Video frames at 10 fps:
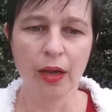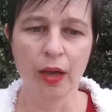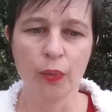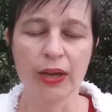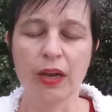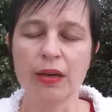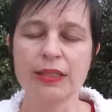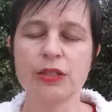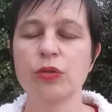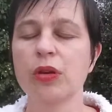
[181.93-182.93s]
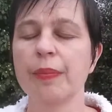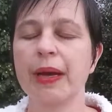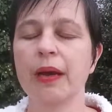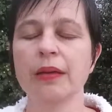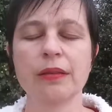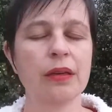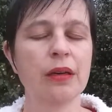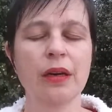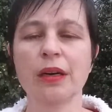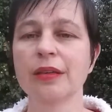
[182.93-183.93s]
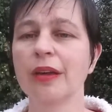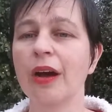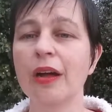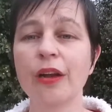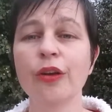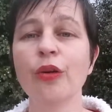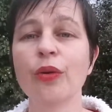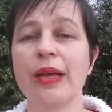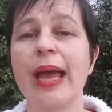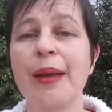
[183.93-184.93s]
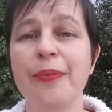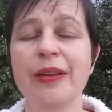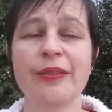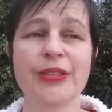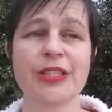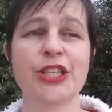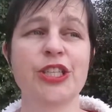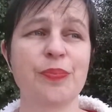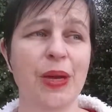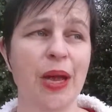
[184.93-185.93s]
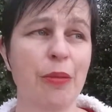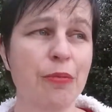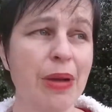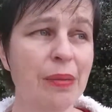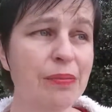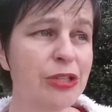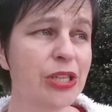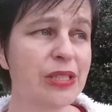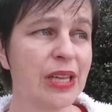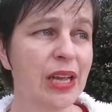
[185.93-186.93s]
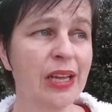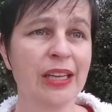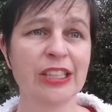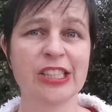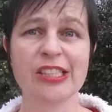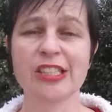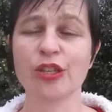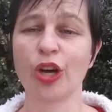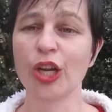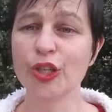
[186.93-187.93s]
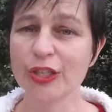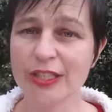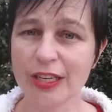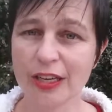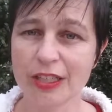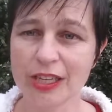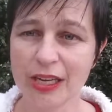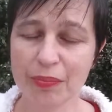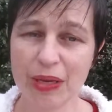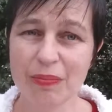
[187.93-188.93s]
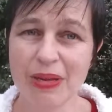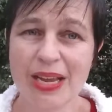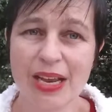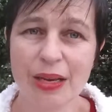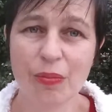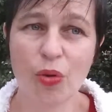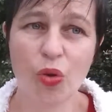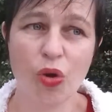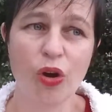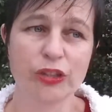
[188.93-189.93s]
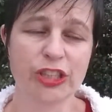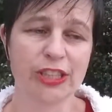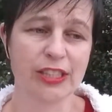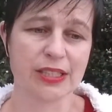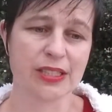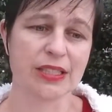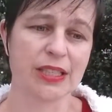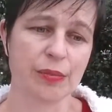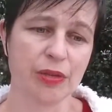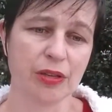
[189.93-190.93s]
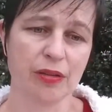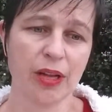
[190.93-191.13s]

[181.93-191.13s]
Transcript: when guys talk about, I don't know what happened ever since she's become a mum. She's just not interested in me anymore. She doesn't seem to